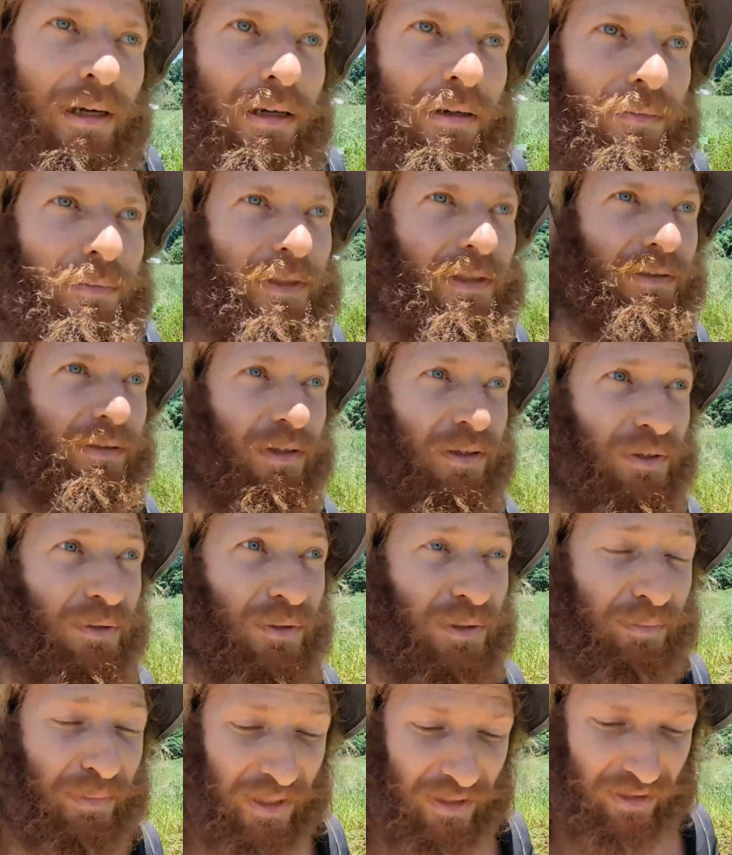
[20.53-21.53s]
I mean,
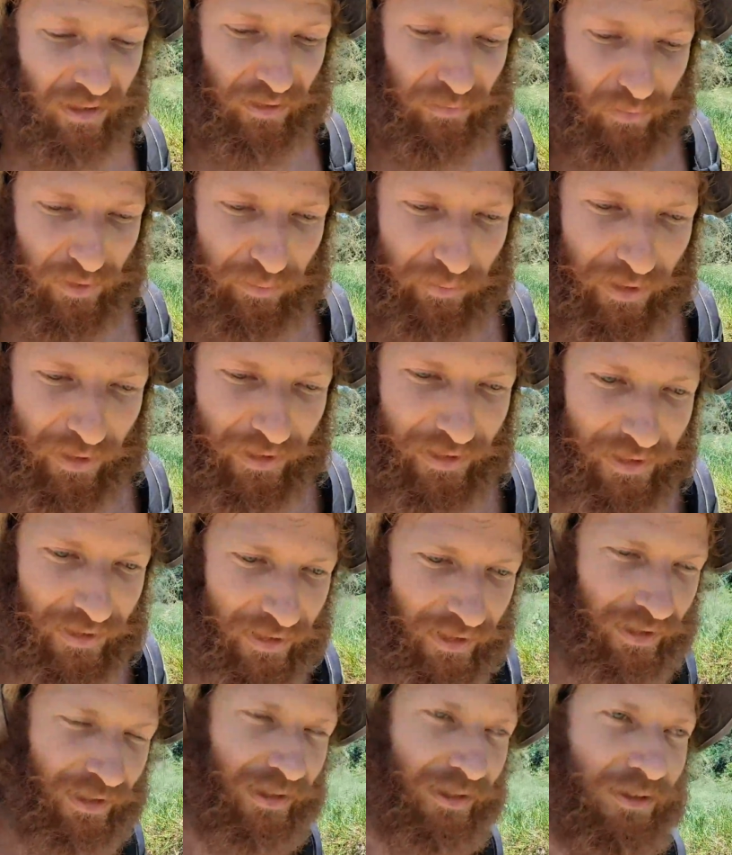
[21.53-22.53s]
we might not be buying
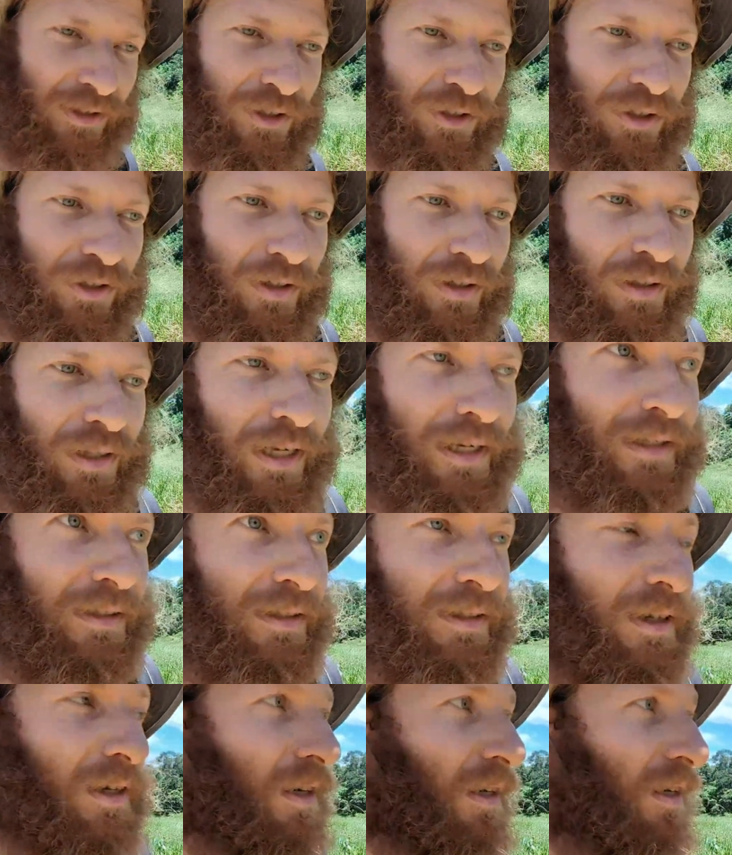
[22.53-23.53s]
additional land.